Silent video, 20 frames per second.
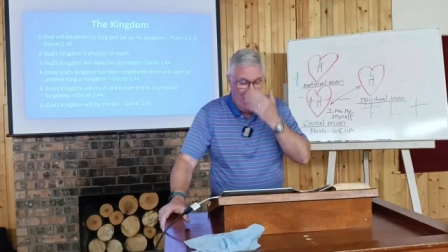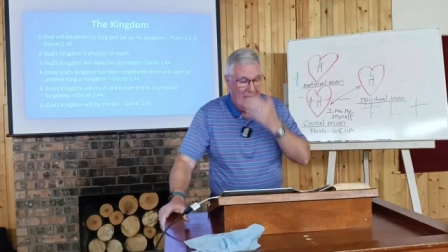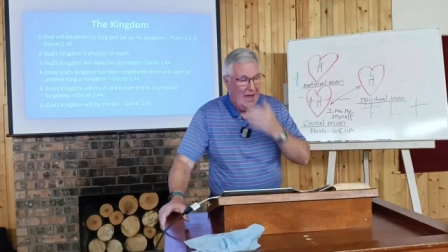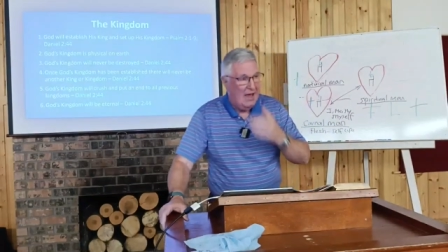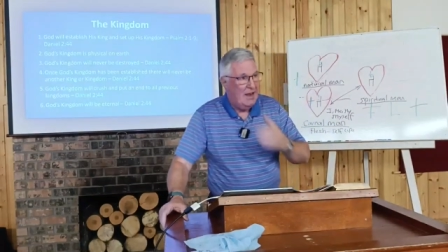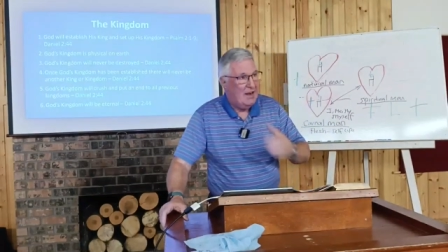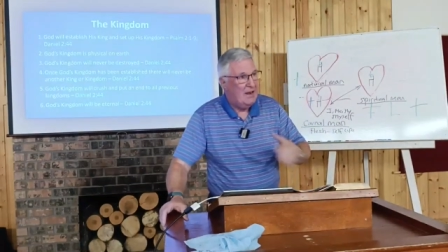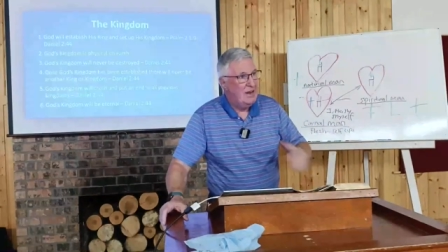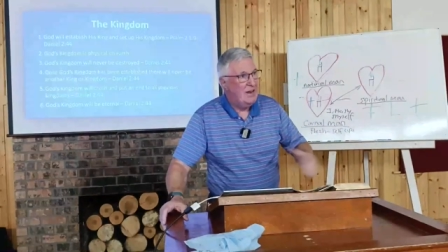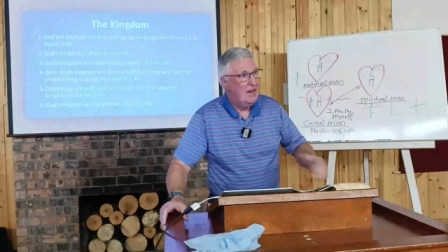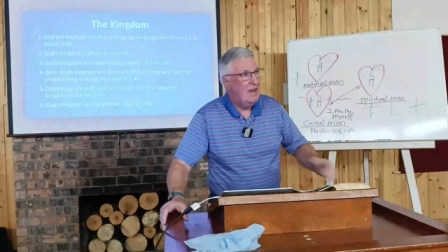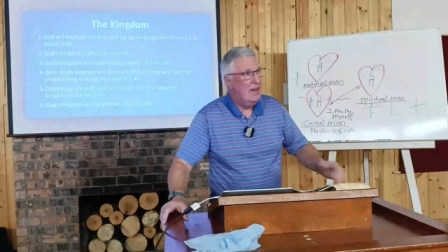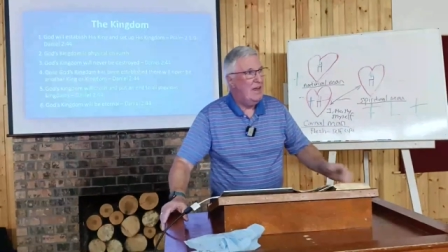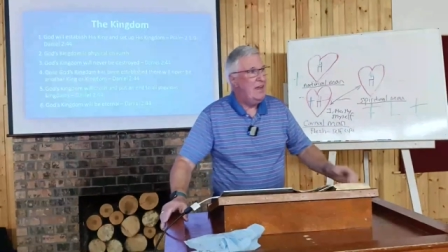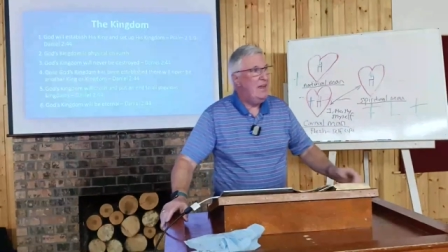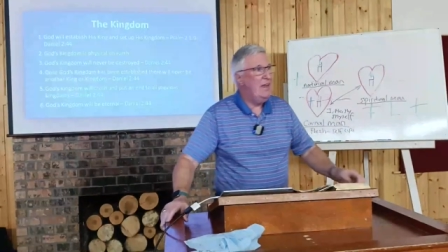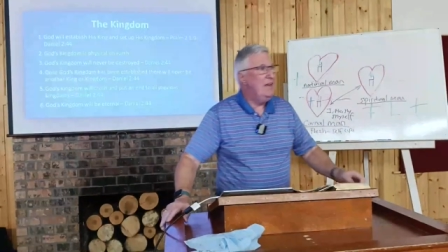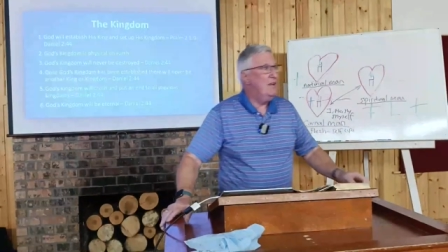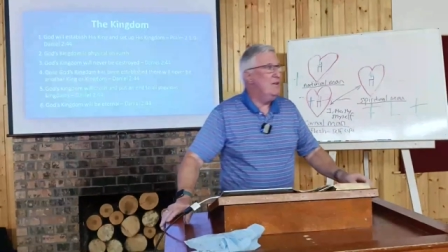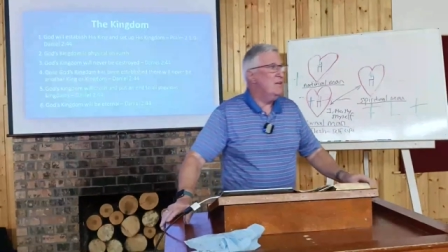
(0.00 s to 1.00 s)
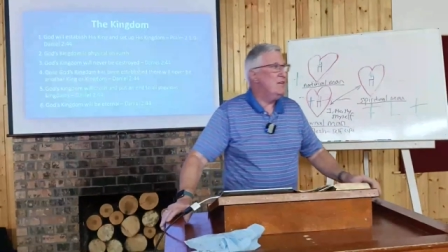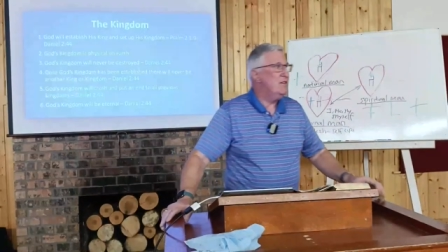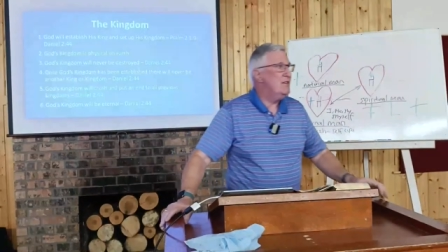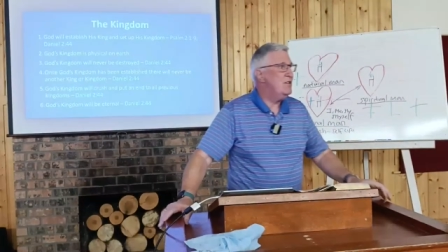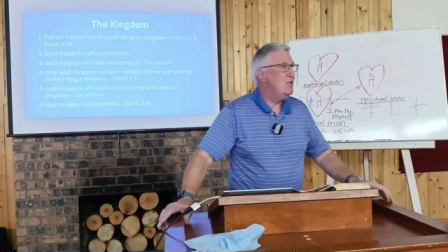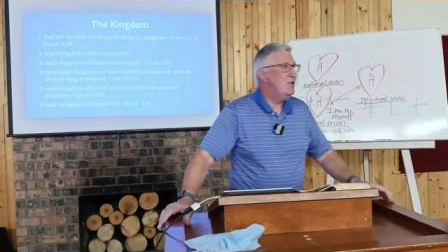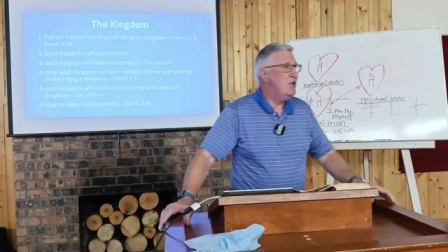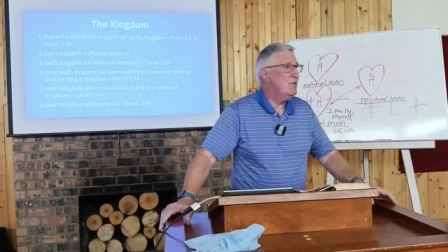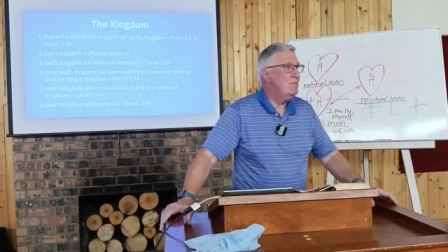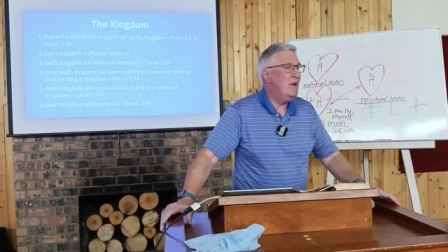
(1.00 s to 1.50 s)
And uh, he does
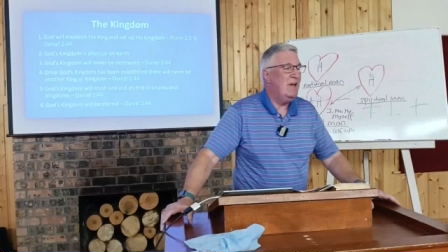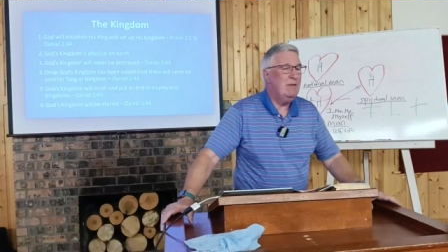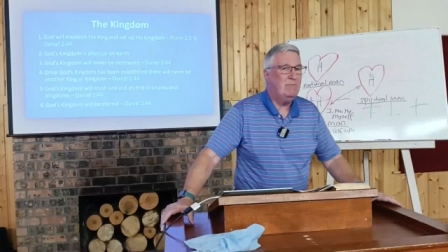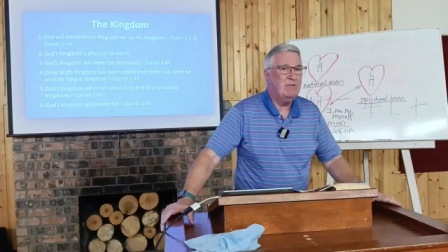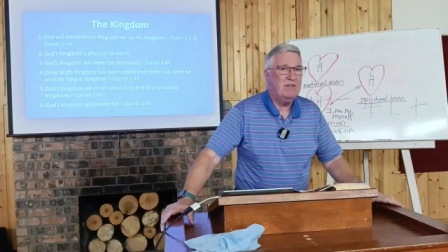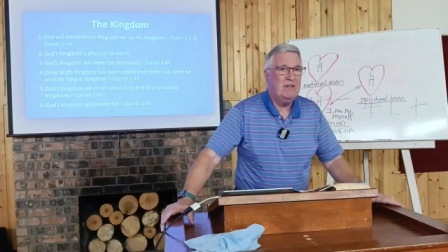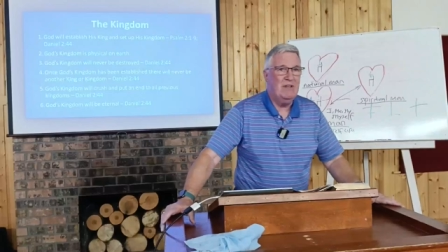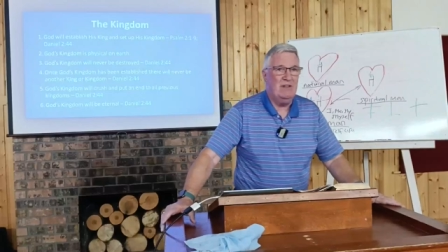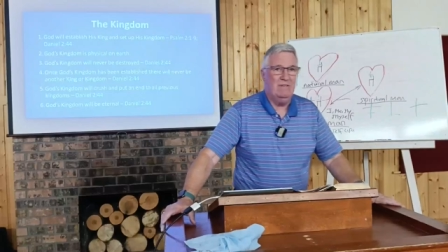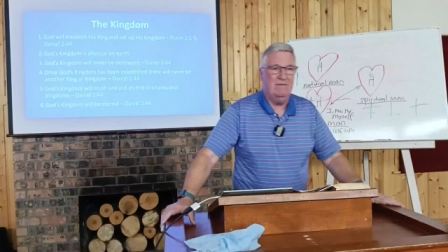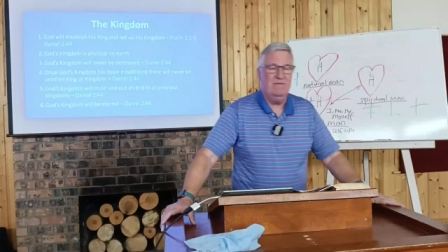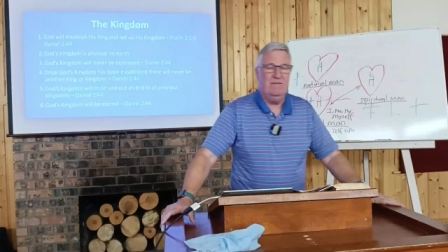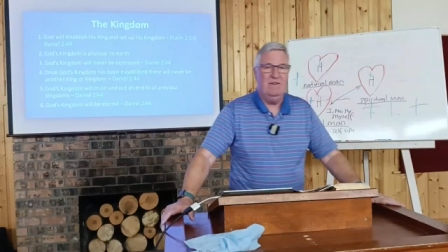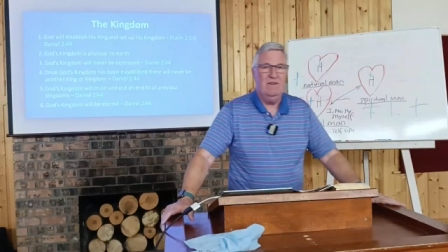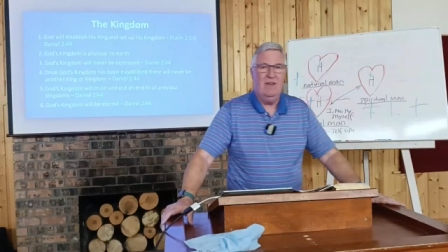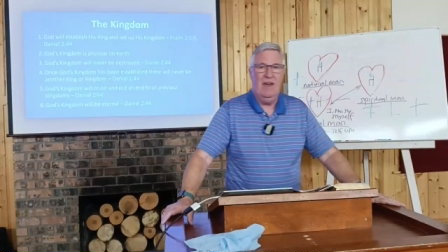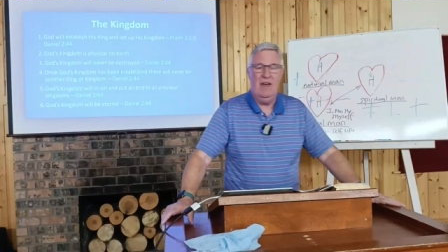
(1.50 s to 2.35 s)
it all by himself.